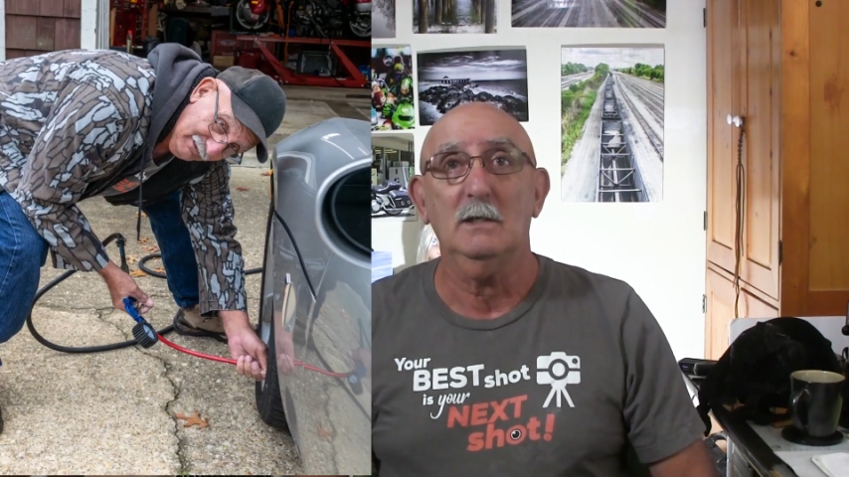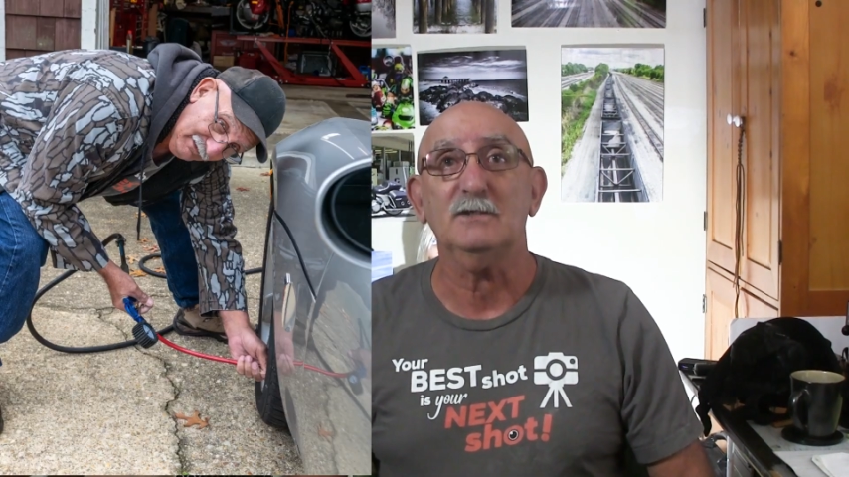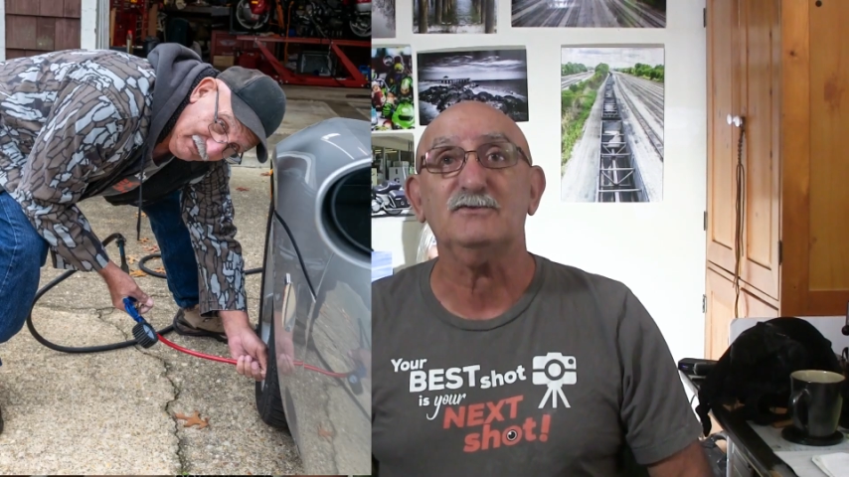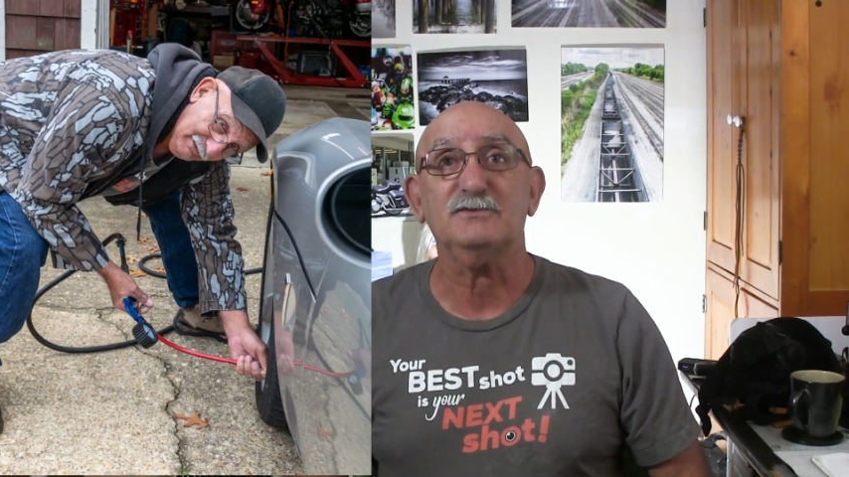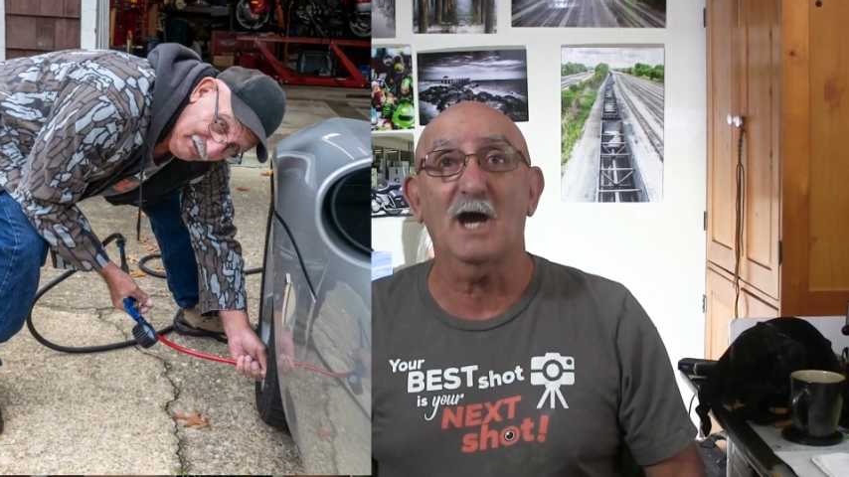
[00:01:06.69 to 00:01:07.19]

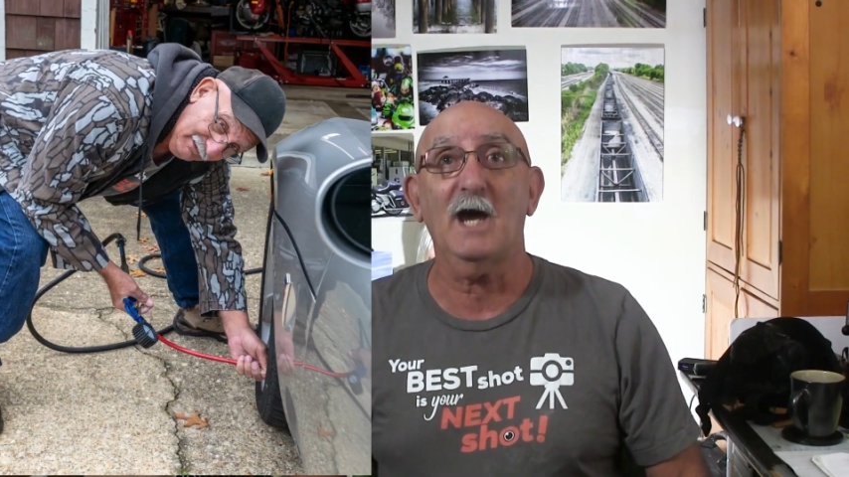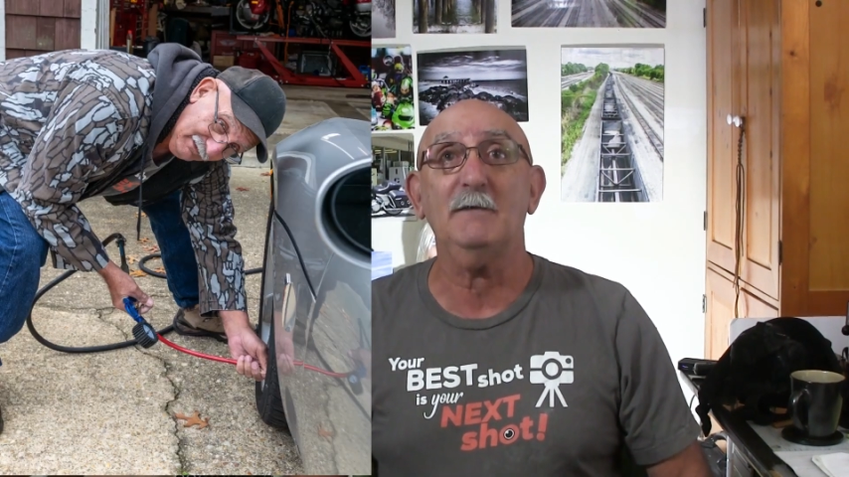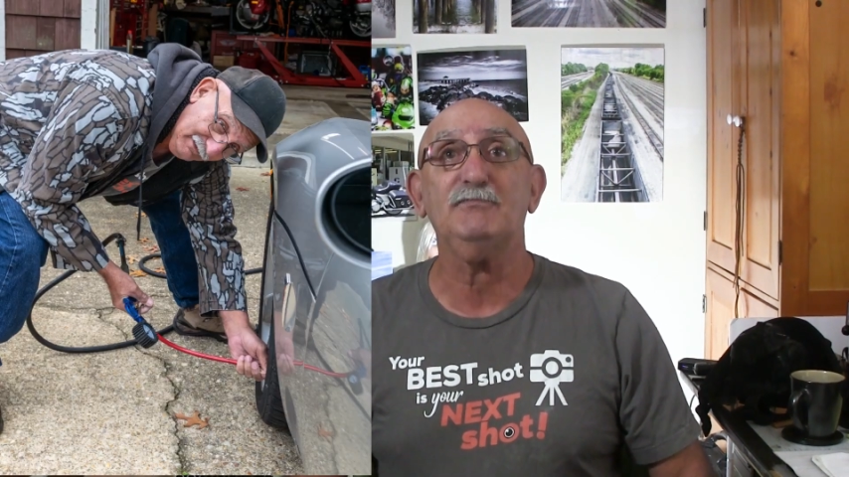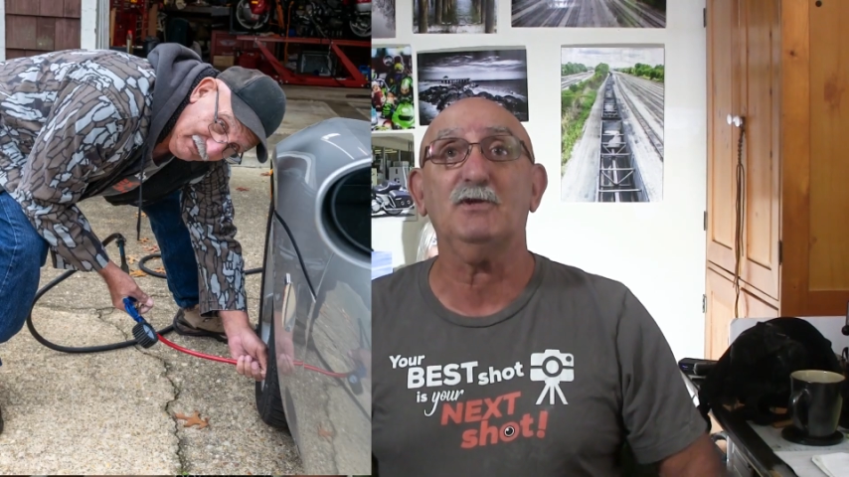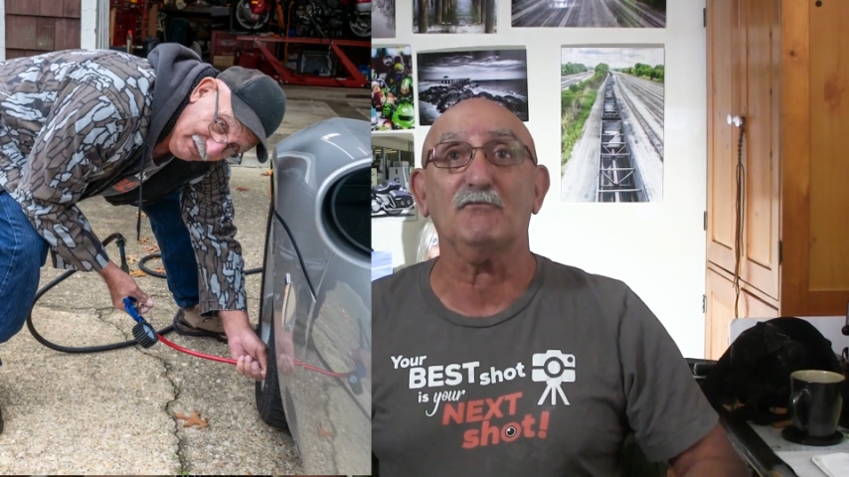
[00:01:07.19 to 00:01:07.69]
It's
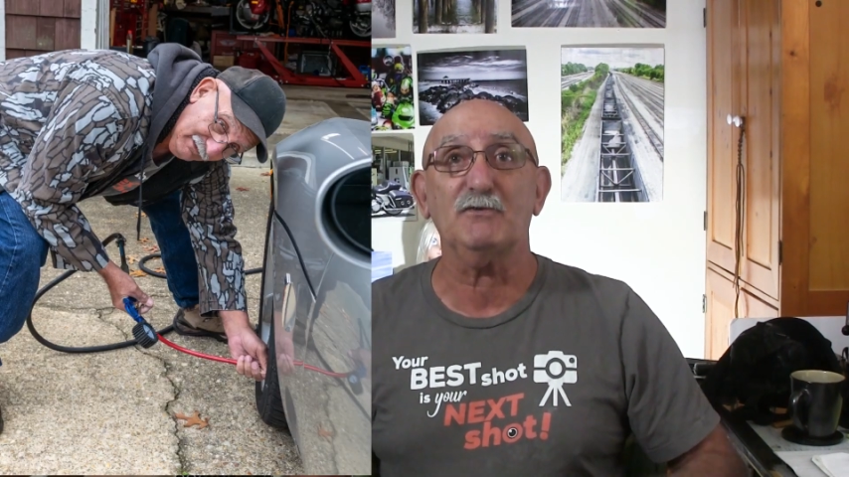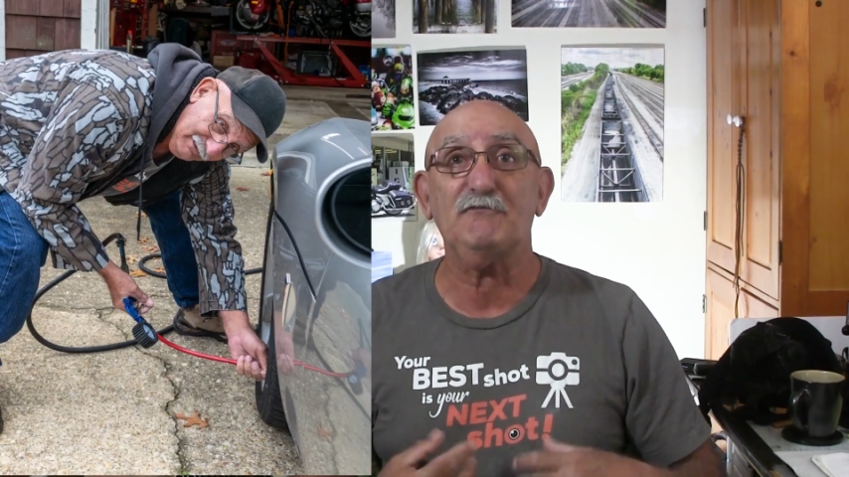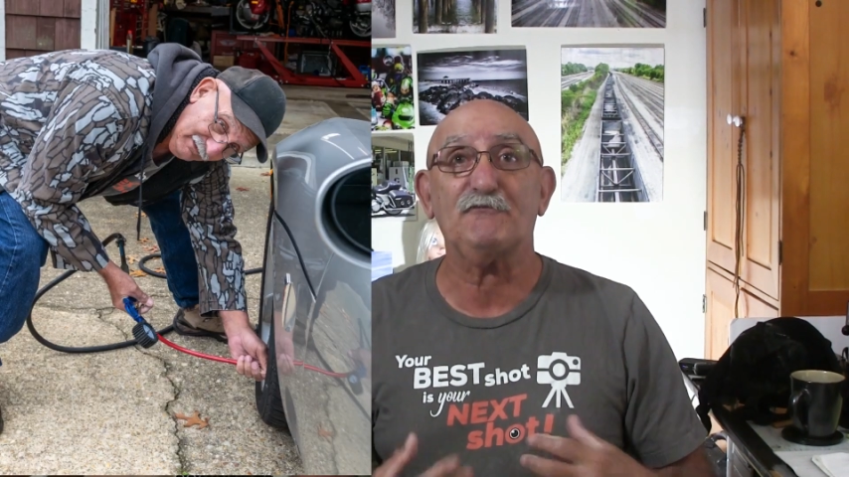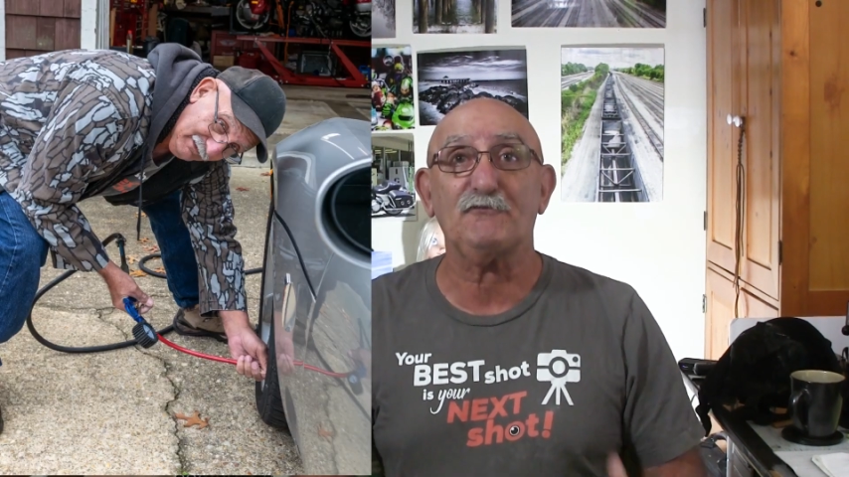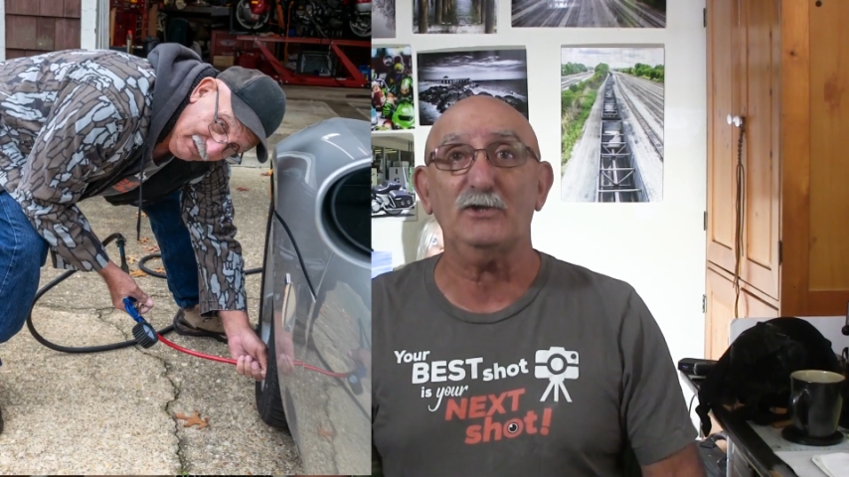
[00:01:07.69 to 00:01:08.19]
time to
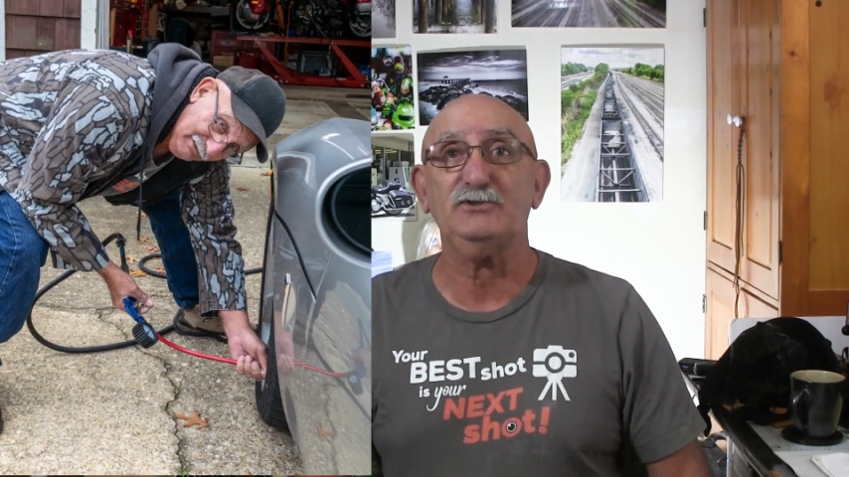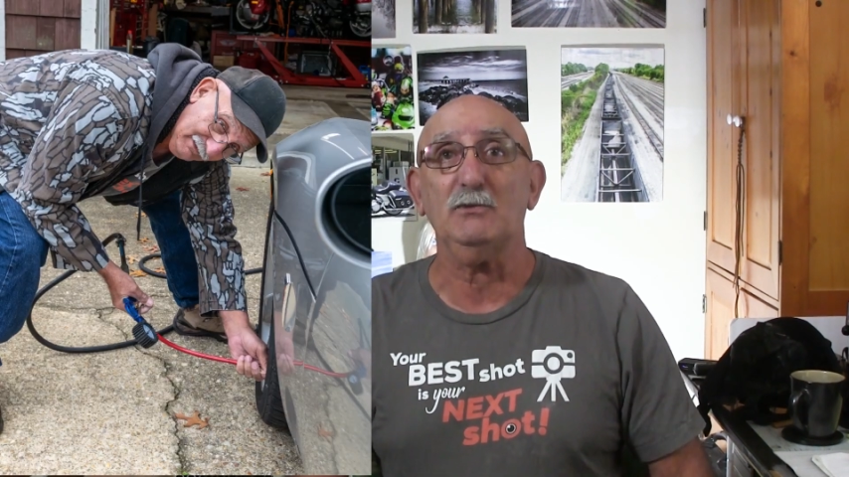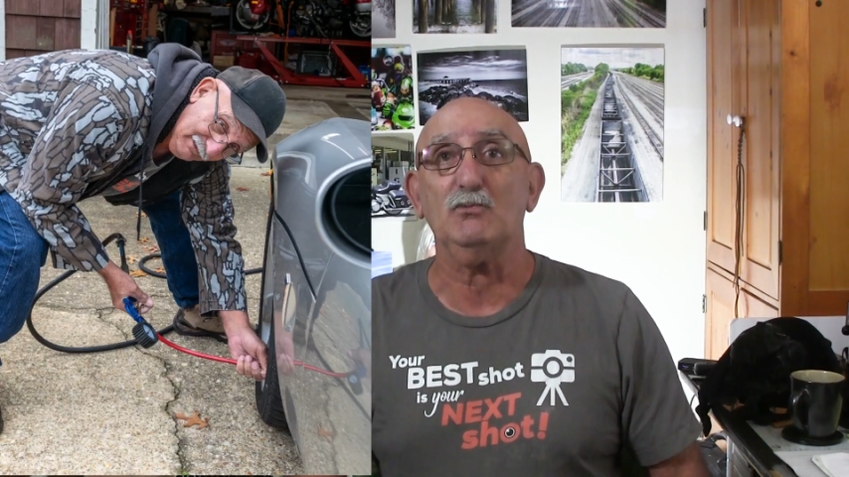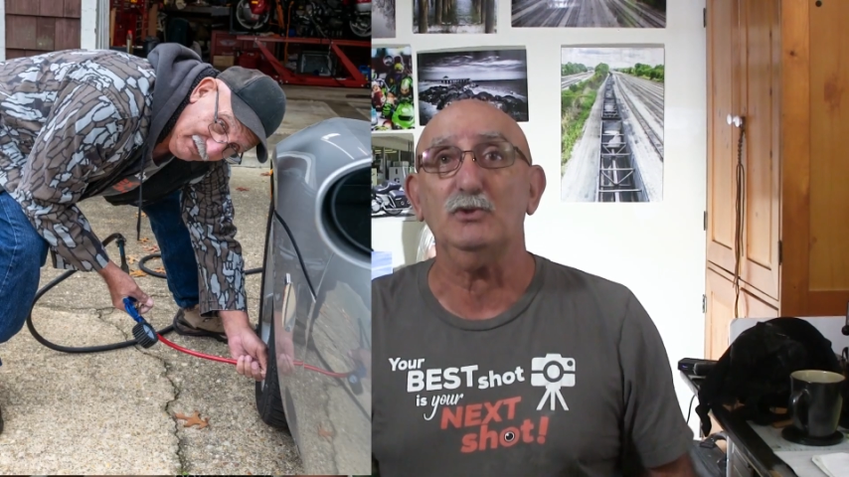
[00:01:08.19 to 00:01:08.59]
refresh it